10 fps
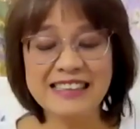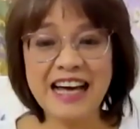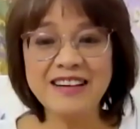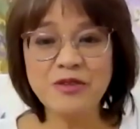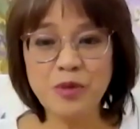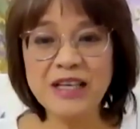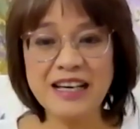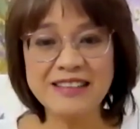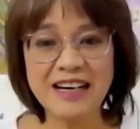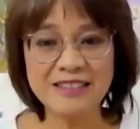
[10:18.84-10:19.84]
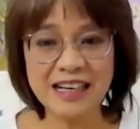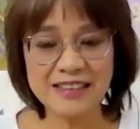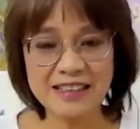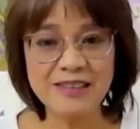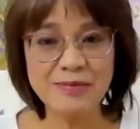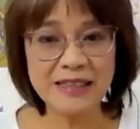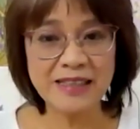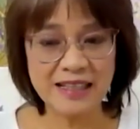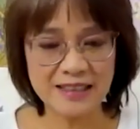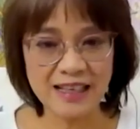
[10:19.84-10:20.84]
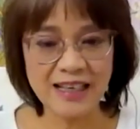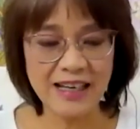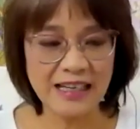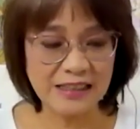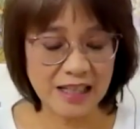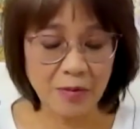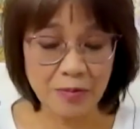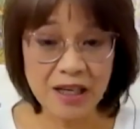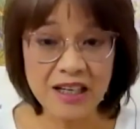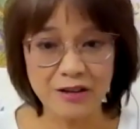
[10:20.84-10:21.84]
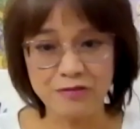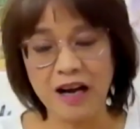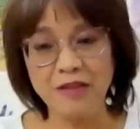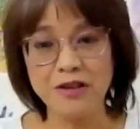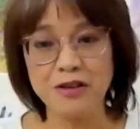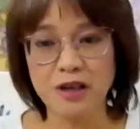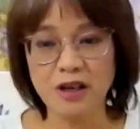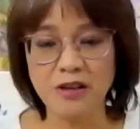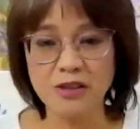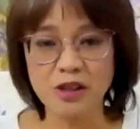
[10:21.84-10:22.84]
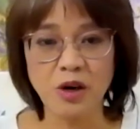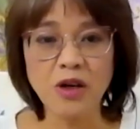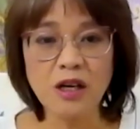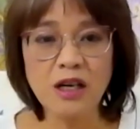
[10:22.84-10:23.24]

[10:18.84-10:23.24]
then we can tell that this painting is completed 5 years ago. So